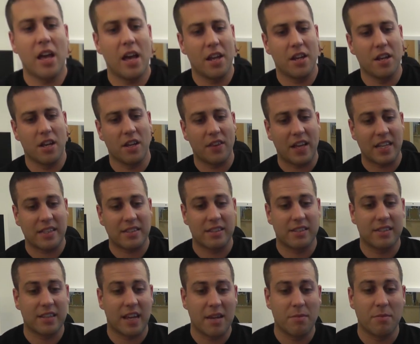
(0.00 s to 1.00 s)
and uh, that's the
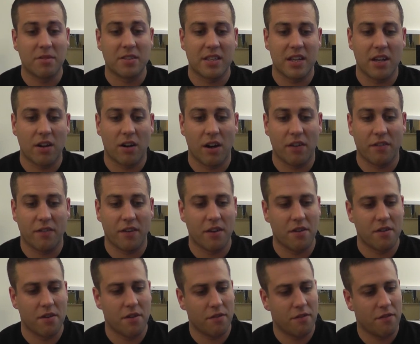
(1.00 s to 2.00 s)
same as the
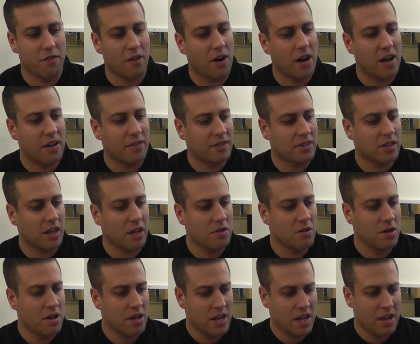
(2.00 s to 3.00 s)
iPhone 5
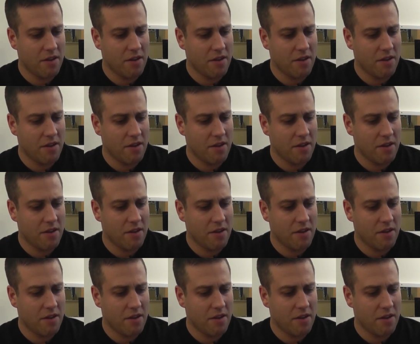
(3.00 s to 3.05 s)
so